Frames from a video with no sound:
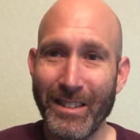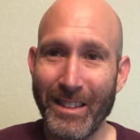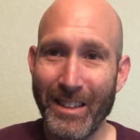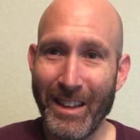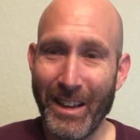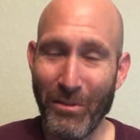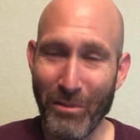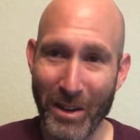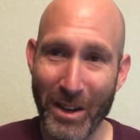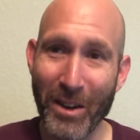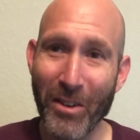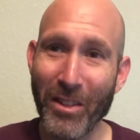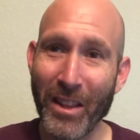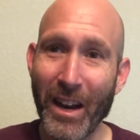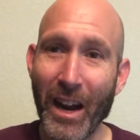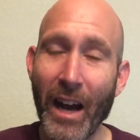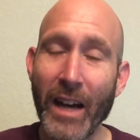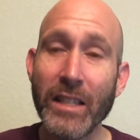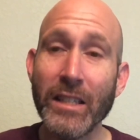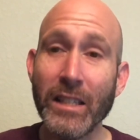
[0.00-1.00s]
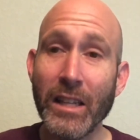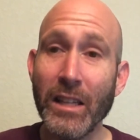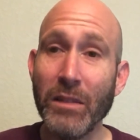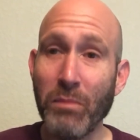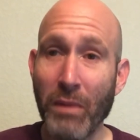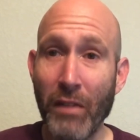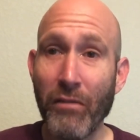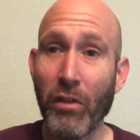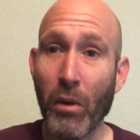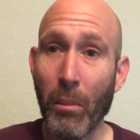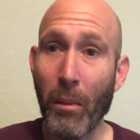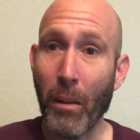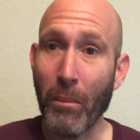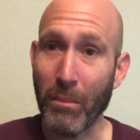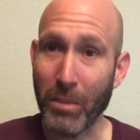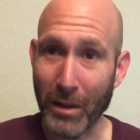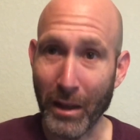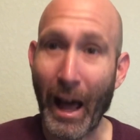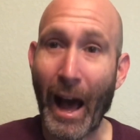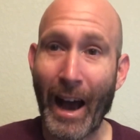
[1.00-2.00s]
And we know that iced tea is made from
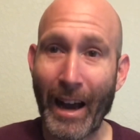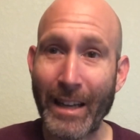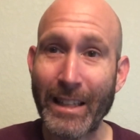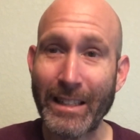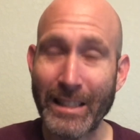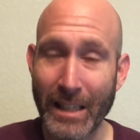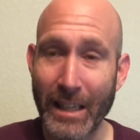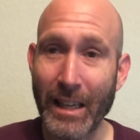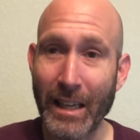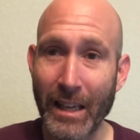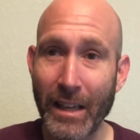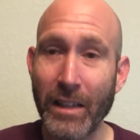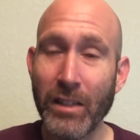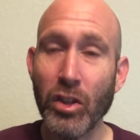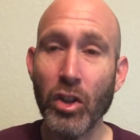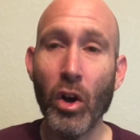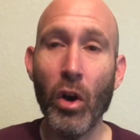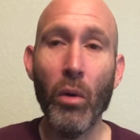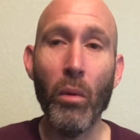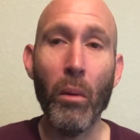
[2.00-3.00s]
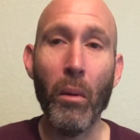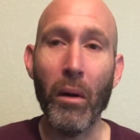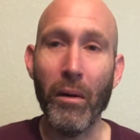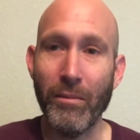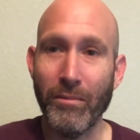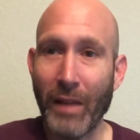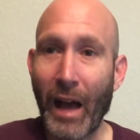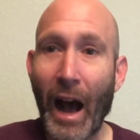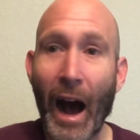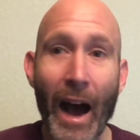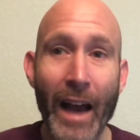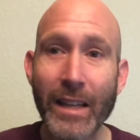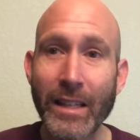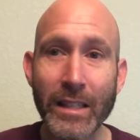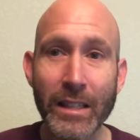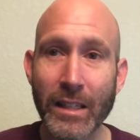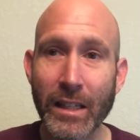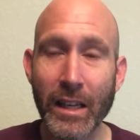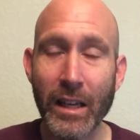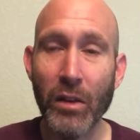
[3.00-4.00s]
black tea. So
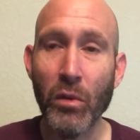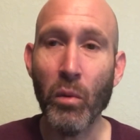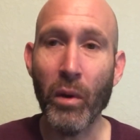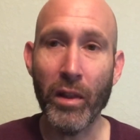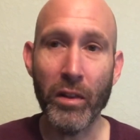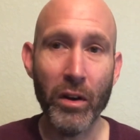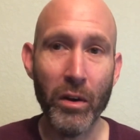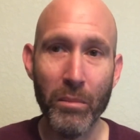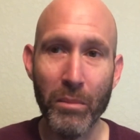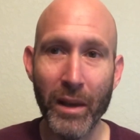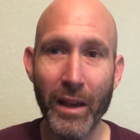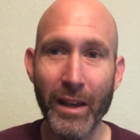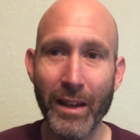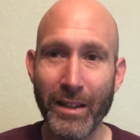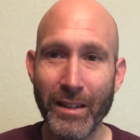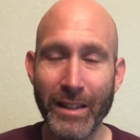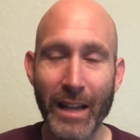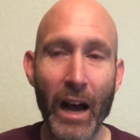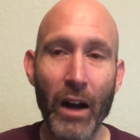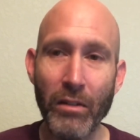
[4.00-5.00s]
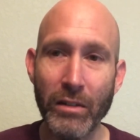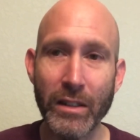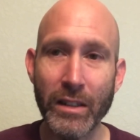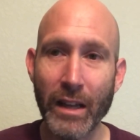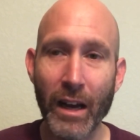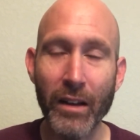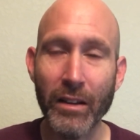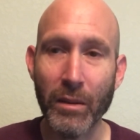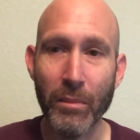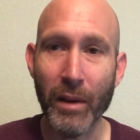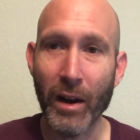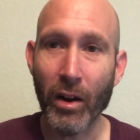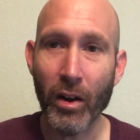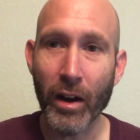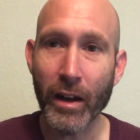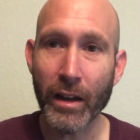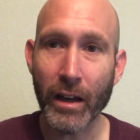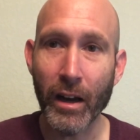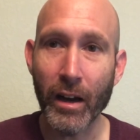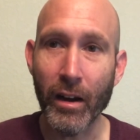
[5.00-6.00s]
iced tea, whether it be in down South
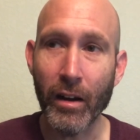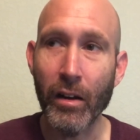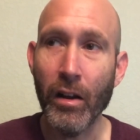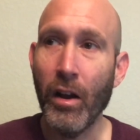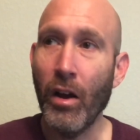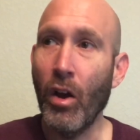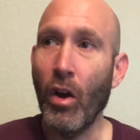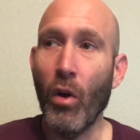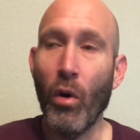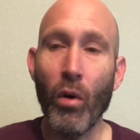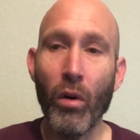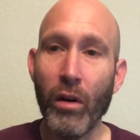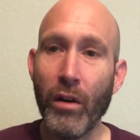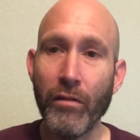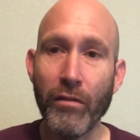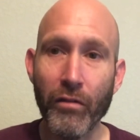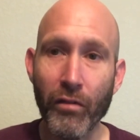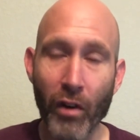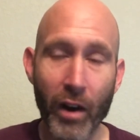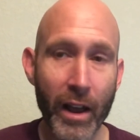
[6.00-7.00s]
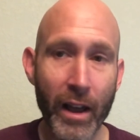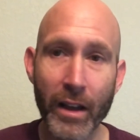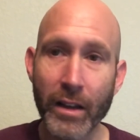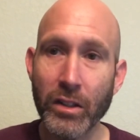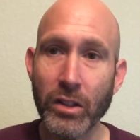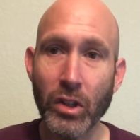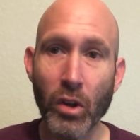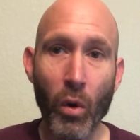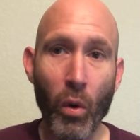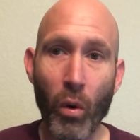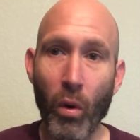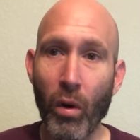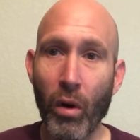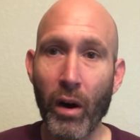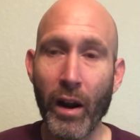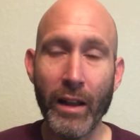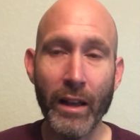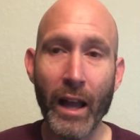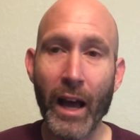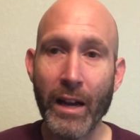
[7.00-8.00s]
America or in France
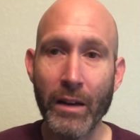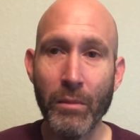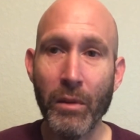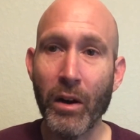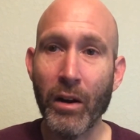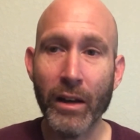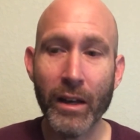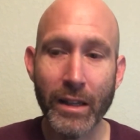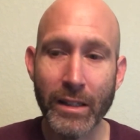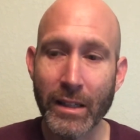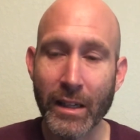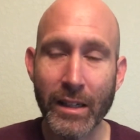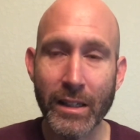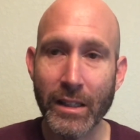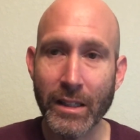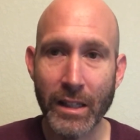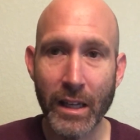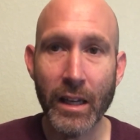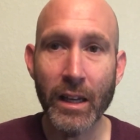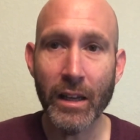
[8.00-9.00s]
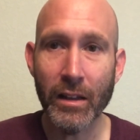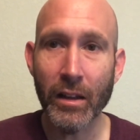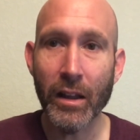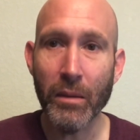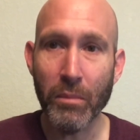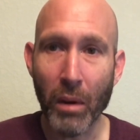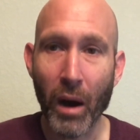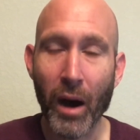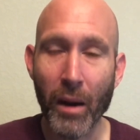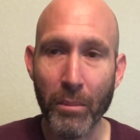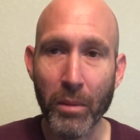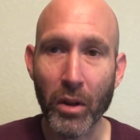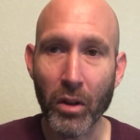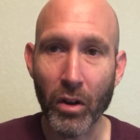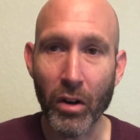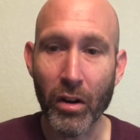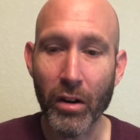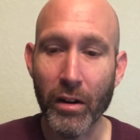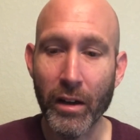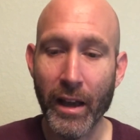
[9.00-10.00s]
or in Latin America, is exceedingly
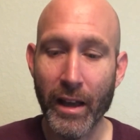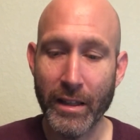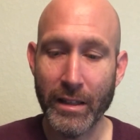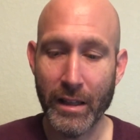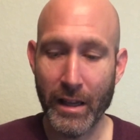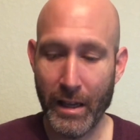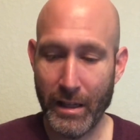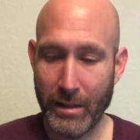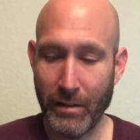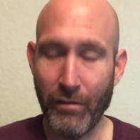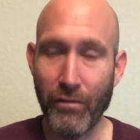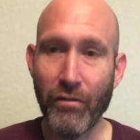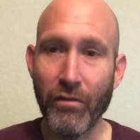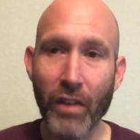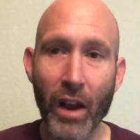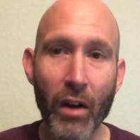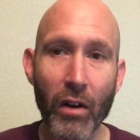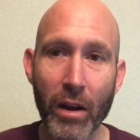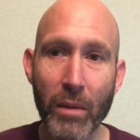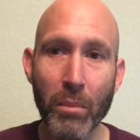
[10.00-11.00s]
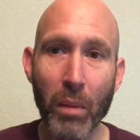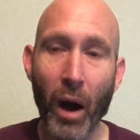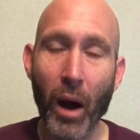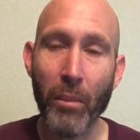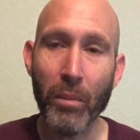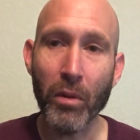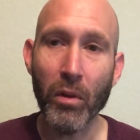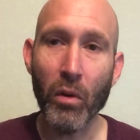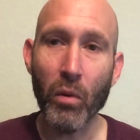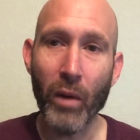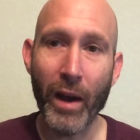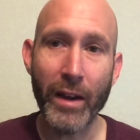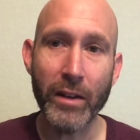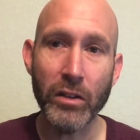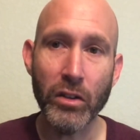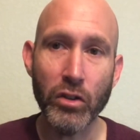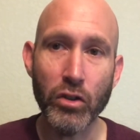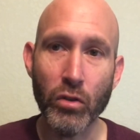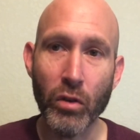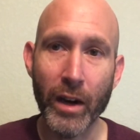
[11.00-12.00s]
popular. It's a very popular way
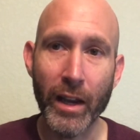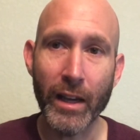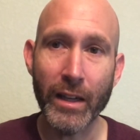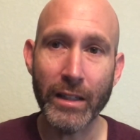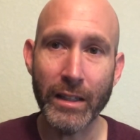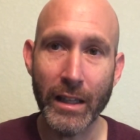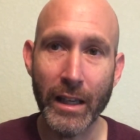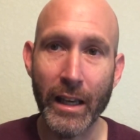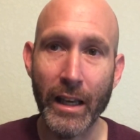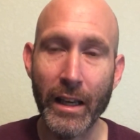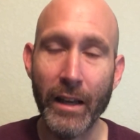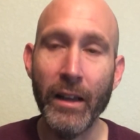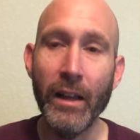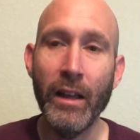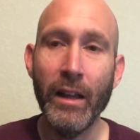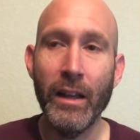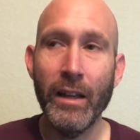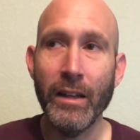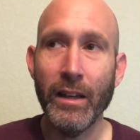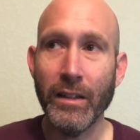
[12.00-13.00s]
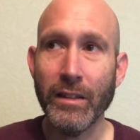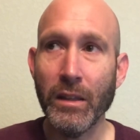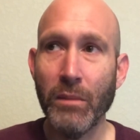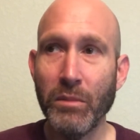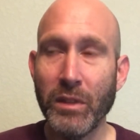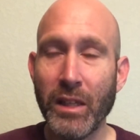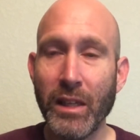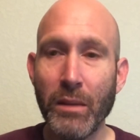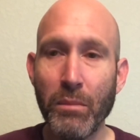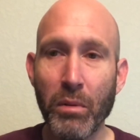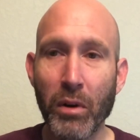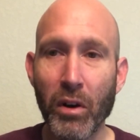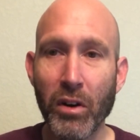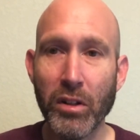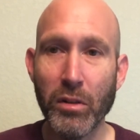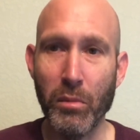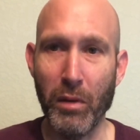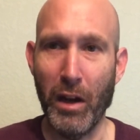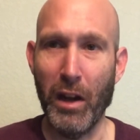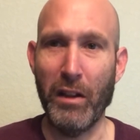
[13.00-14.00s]
to drink tea. Now, some tea
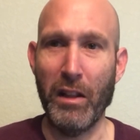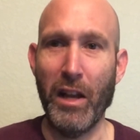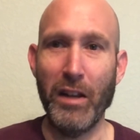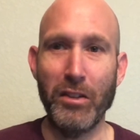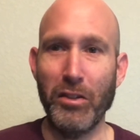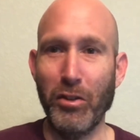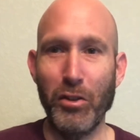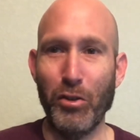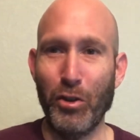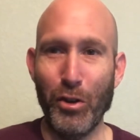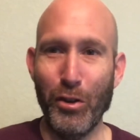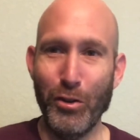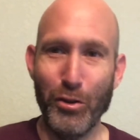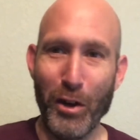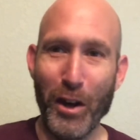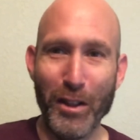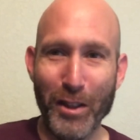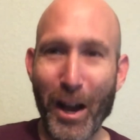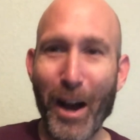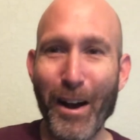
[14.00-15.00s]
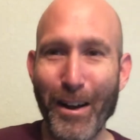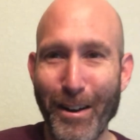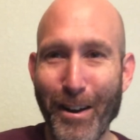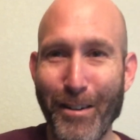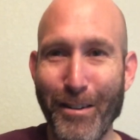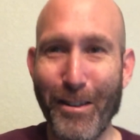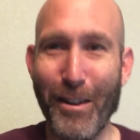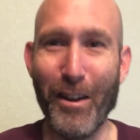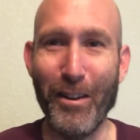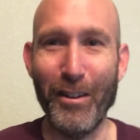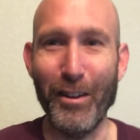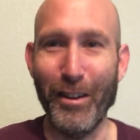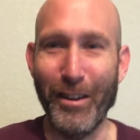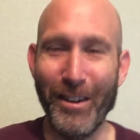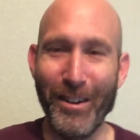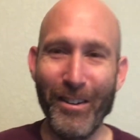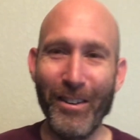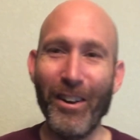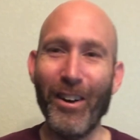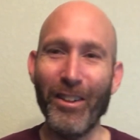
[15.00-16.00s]
purists would be like, "That's you shouldn't drink that," you
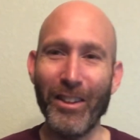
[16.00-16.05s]
know, all